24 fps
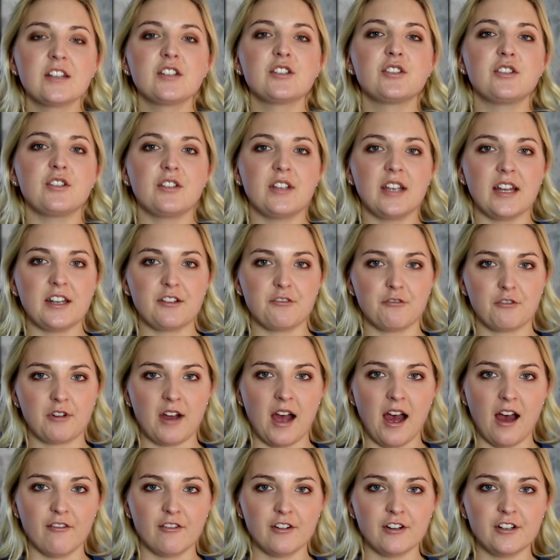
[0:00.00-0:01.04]
to get
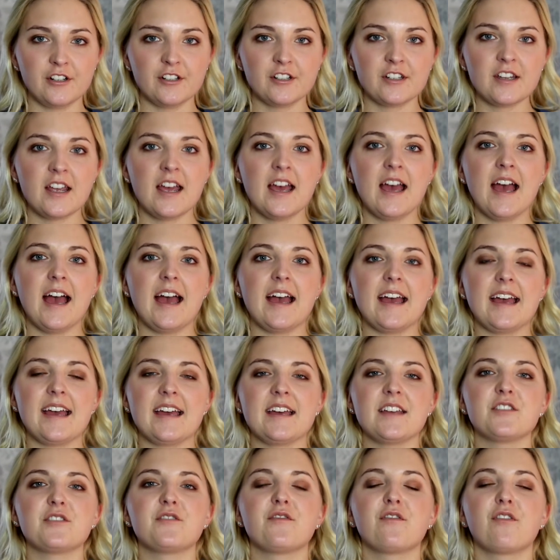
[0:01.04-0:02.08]
recovered
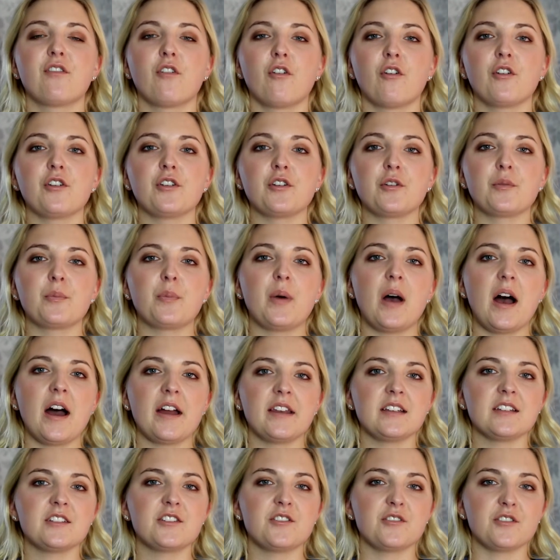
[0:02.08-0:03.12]
and for your
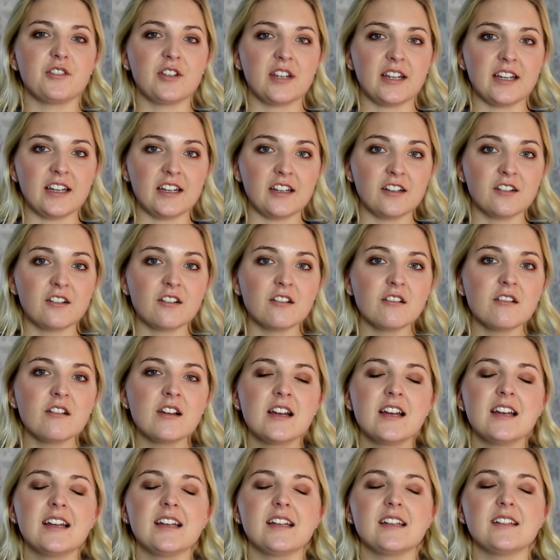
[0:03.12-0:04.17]
body to heal
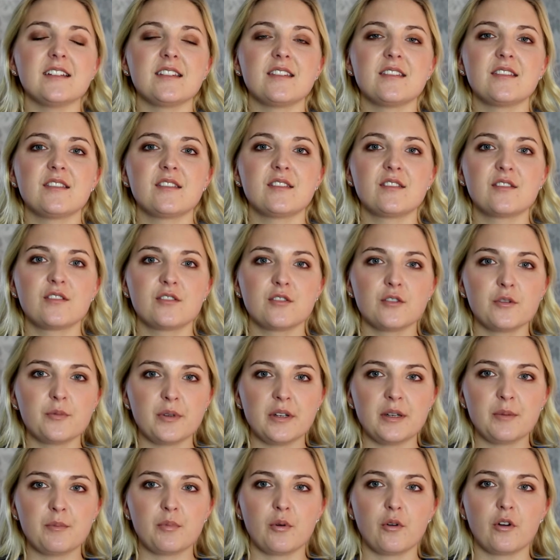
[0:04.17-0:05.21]
is super
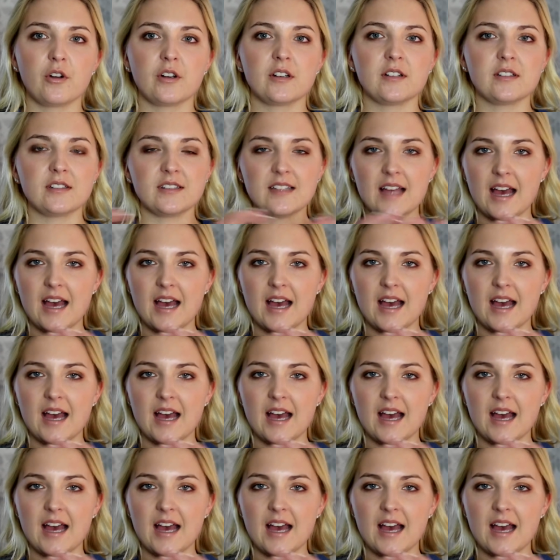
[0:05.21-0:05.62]
important.